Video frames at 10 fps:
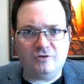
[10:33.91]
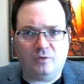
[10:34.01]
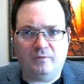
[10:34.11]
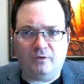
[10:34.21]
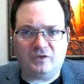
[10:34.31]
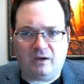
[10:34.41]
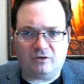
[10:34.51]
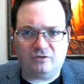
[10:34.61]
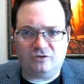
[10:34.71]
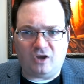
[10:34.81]
And two of those
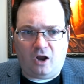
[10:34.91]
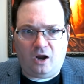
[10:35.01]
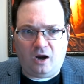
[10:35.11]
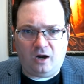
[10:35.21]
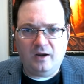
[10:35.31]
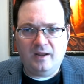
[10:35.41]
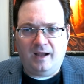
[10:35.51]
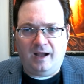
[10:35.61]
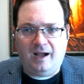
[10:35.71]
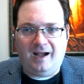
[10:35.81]
characters are
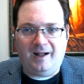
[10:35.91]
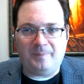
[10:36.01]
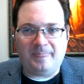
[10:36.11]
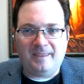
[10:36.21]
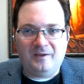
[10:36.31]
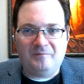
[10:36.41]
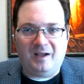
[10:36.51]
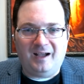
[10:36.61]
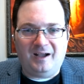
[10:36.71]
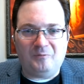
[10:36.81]

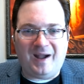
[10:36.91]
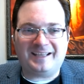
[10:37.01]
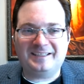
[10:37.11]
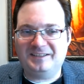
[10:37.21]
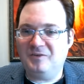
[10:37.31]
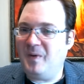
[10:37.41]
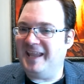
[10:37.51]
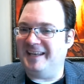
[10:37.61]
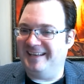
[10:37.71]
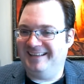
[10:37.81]
Wax and
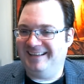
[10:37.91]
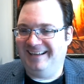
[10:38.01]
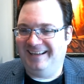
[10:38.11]
Wayne,